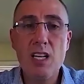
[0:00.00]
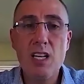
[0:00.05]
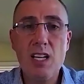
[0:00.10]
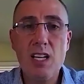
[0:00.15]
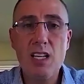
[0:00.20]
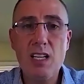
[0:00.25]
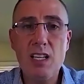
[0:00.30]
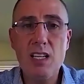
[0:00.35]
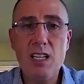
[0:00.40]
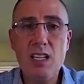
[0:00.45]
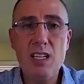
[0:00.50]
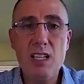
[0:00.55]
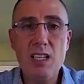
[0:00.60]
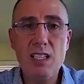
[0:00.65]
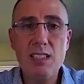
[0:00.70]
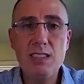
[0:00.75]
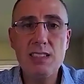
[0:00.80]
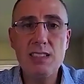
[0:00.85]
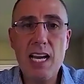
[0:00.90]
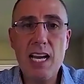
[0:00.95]

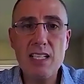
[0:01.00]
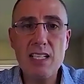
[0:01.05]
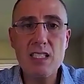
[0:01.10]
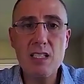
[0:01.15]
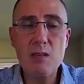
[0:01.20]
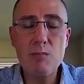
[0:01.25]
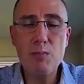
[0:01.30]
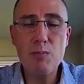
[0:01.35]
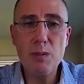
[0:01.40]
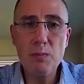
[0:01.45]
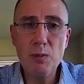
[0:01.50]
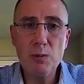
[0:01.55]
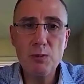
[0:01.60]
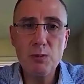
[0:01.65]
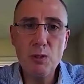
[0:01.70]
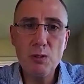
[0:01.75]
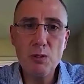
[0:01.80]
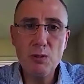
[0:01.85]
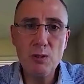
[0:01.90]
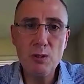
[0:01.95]
that people
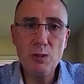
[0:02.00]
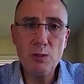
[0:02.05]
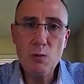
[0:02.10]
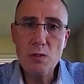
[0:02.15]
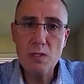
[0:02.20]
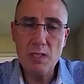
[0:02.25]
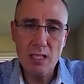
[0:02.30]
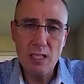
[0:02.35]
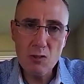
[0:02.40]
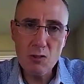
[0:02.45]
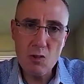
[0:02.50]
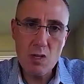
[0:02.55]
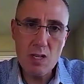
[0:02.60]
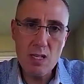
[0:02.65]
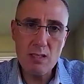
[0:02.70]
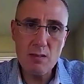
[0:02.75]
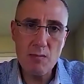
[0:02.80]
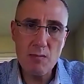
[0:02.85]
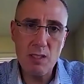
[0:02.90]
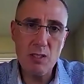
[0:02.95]
don't lose
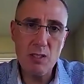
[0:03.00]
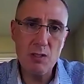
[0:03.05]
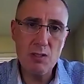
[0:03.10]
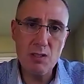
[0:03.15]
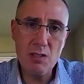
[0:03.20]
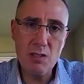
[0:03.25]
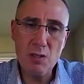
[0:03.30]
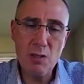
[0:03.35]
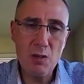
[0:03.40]
interest, because